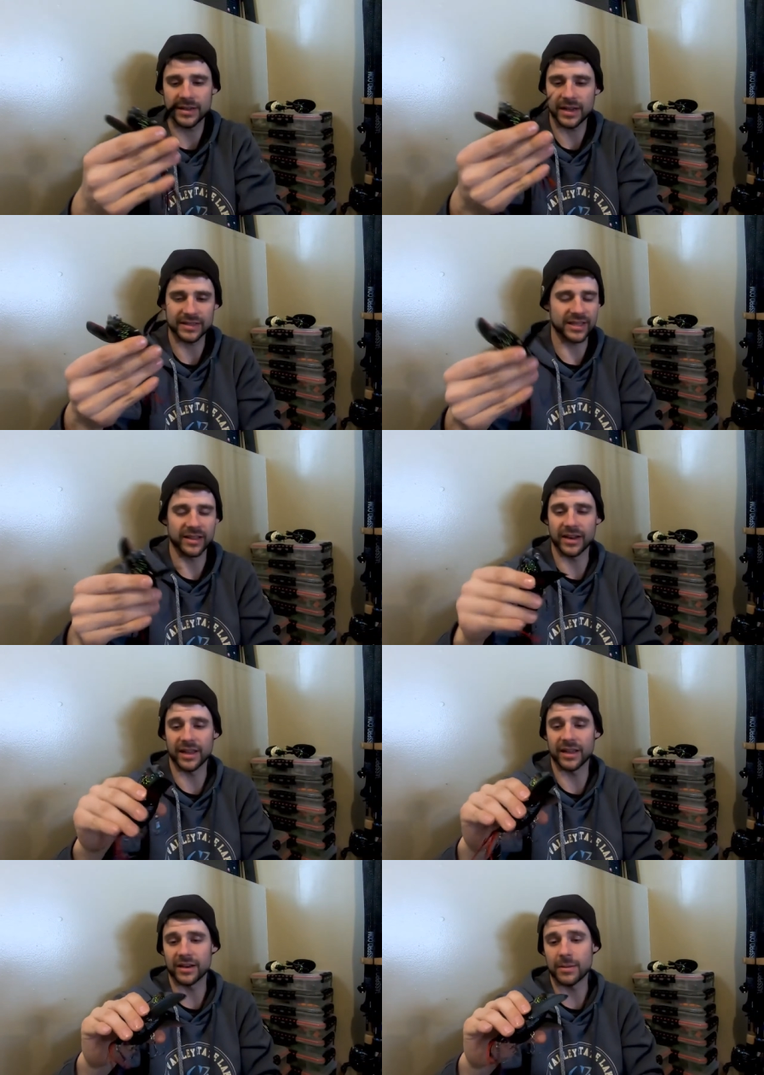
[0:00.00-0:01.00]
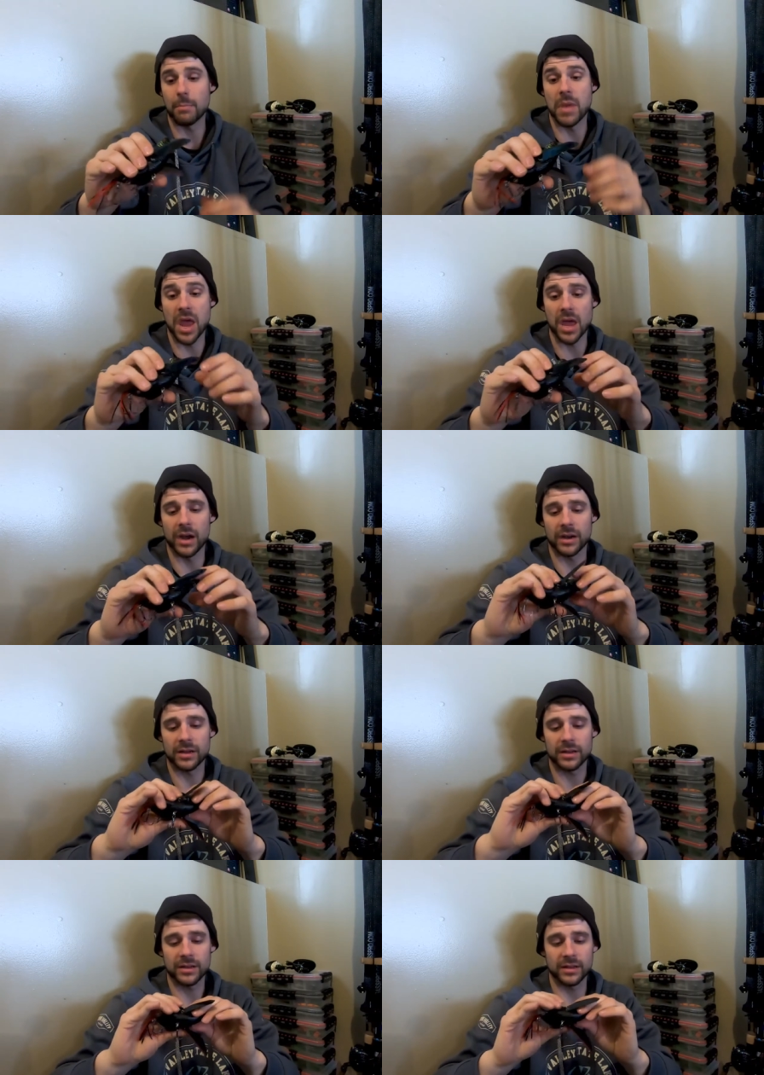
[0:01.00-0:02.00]
I'll say that again. Man,
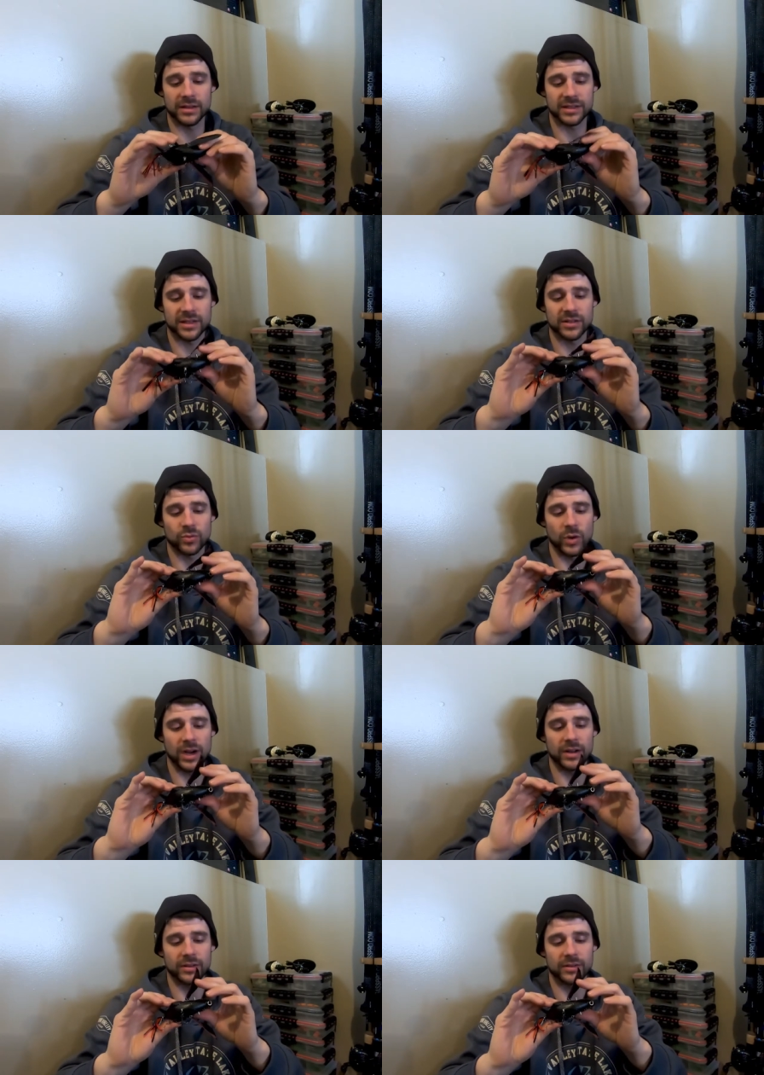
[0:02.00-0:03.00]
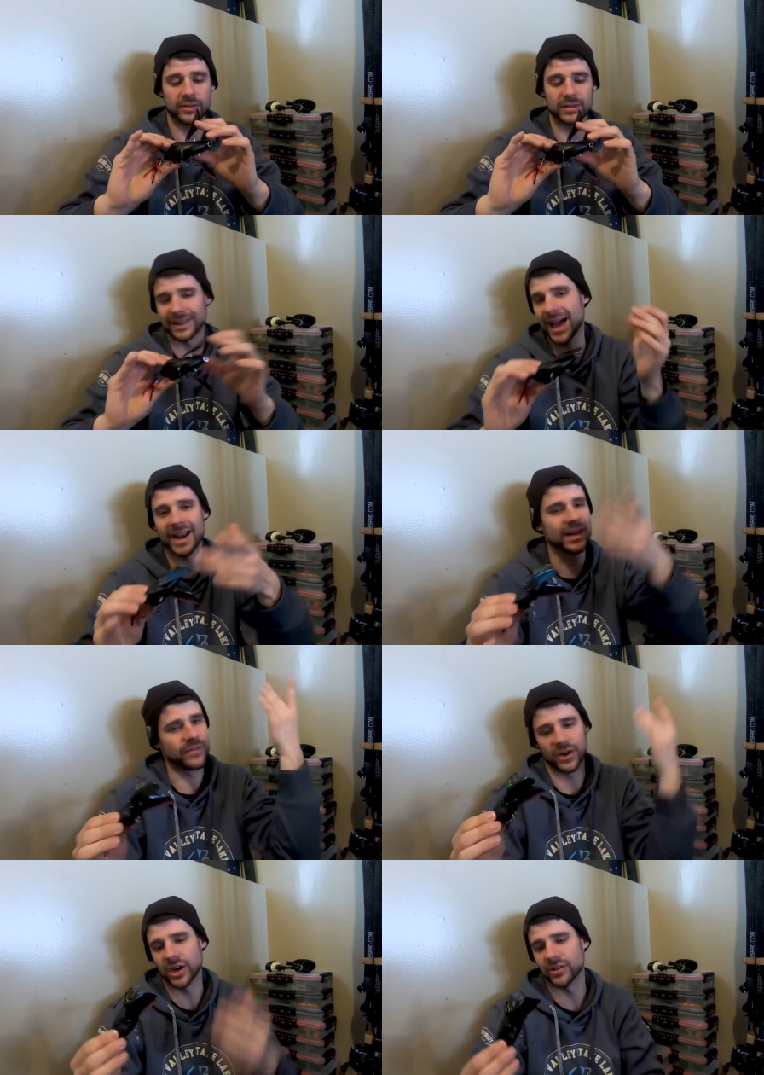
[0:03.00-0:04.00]
this thing is wild. There's a lot of
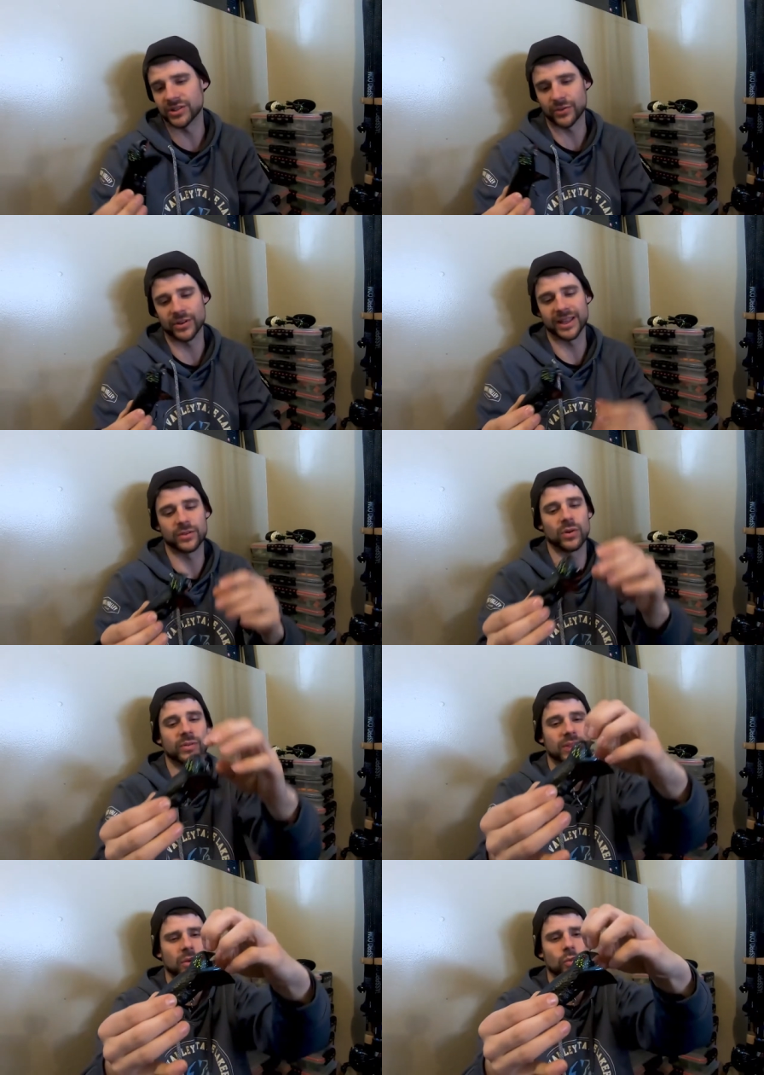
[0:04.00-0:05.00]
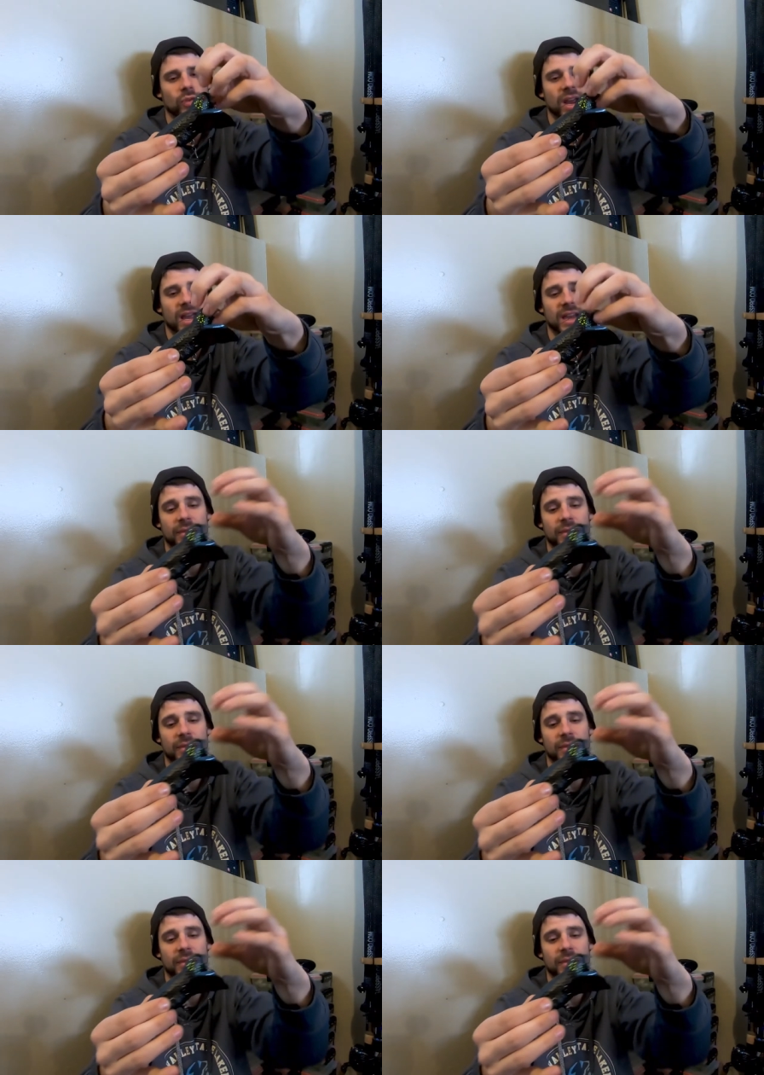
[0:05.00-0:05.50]
different colors. I really liked one with a little red head.